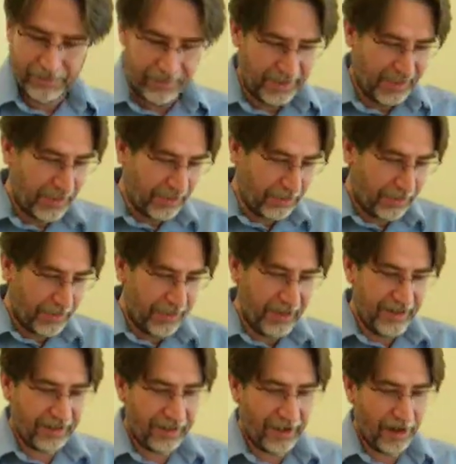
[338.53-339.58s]
The other
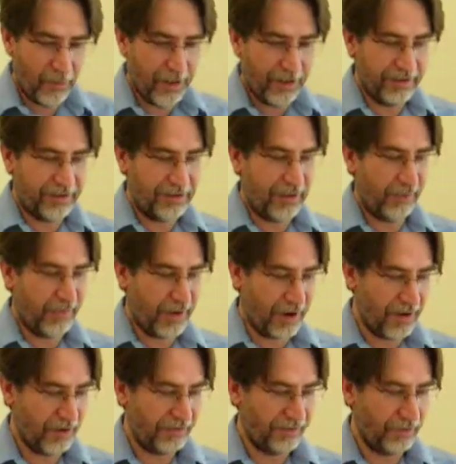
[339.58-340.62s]
thing that I wanted to
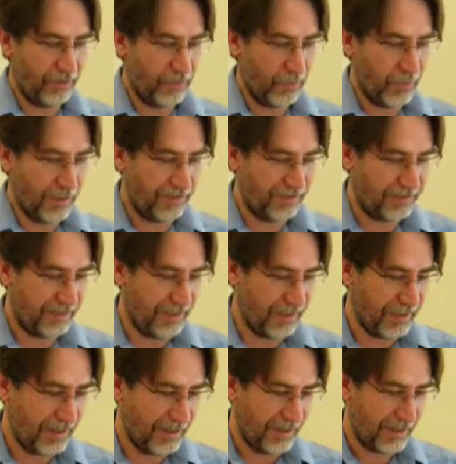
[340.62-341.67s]
compare it to was
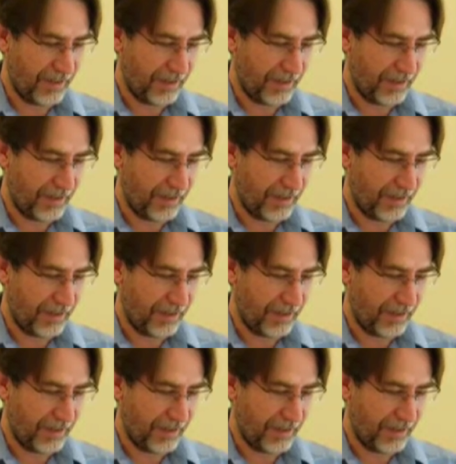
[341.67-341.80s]
the